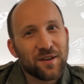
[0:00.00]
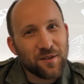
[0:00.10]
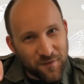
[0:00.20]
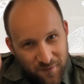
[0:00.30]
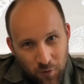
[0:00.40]

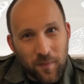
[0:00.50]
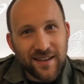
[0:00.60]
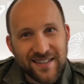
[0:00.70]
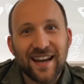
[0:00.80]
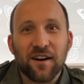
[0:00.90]
for
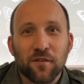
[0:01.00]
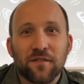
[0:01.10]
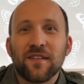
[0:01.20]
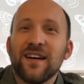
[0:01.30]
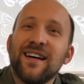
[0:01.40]
myself
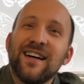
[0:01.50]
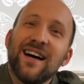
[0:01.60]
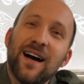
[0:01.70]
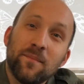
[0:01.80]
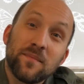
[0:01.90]

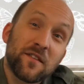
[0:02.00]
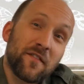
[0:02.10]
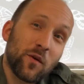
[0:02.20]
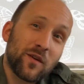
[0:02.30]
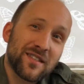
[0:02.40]
to
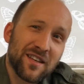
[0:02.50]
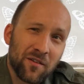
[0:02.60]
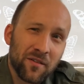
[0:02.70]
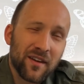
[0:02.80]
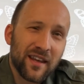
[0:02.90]
focus
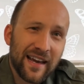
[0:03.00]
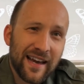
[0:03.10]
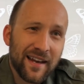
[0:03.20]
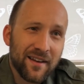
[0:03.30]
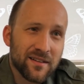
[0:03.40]
on,
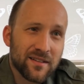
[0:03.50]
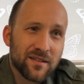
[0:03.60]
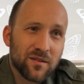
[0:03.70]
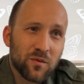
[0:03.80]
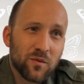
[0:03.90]
and
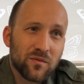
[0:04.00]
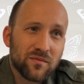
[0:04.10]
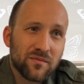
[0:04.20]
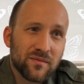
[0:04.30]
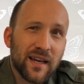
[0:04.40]

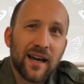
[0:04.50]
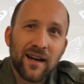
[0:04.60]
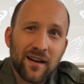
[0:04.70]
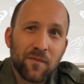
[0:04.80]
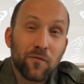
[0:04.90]
yeah,
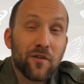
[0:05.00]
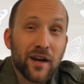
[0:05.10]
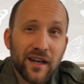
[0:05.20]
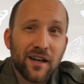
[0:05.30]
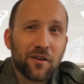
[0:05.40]
I'm
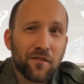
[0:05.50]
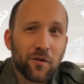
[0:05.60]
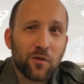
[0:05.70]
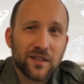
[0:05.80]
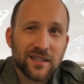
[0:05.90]
really looking
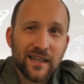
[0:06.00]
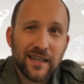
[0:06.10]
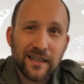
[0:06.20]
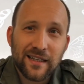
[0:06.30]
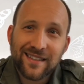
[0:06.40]
forward to seeing
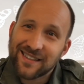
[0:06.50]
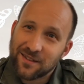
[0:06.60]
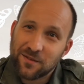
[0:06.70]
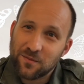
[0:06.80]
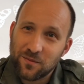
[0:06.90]

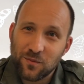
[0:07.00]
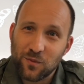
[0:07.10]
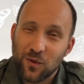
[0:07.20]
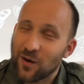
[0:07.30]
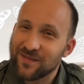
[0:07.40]

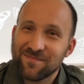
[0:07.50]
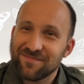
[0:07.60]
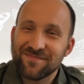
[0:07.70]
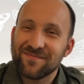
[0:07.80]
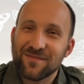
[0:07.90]
what
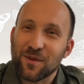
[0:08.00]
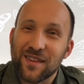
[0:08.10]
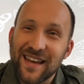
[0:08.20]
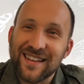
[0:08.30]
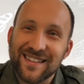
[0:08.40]
the
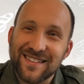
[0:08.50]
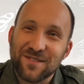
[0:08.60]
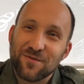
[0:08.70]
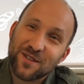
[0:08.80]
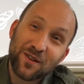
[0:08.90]
end
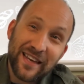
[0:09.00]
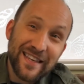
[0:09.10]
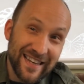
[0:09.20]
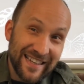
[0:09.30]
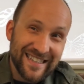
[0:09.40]
result is
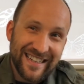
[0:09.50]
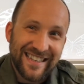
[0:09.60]
actually.